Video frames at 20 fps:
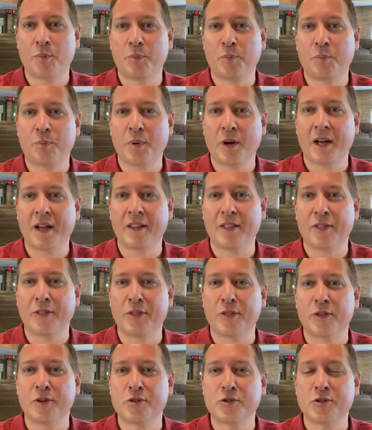
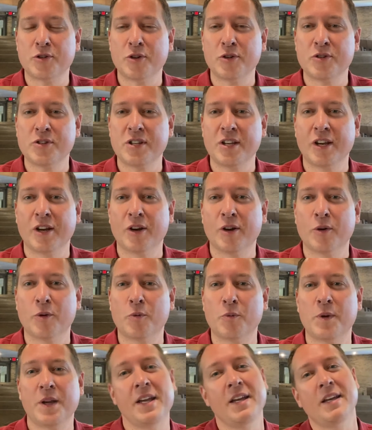But the church here,
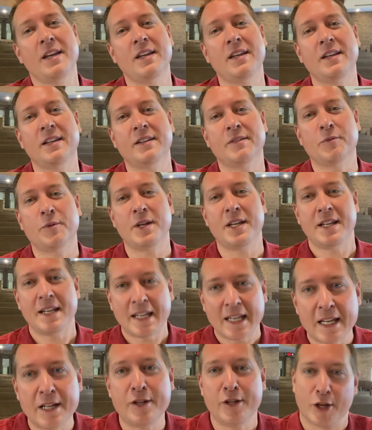we
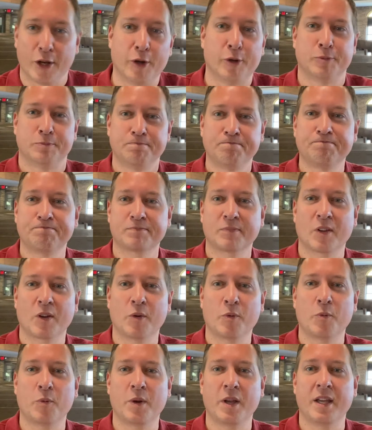need you.
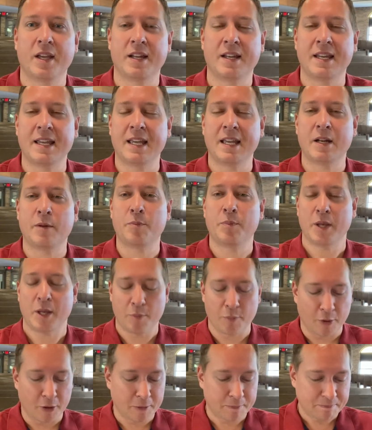We need
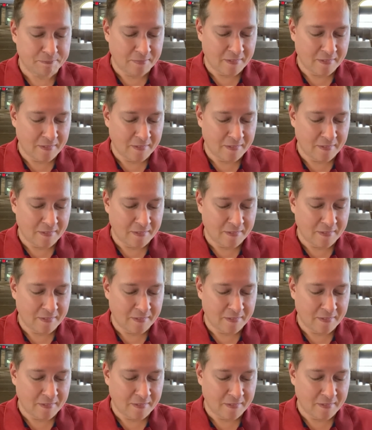people.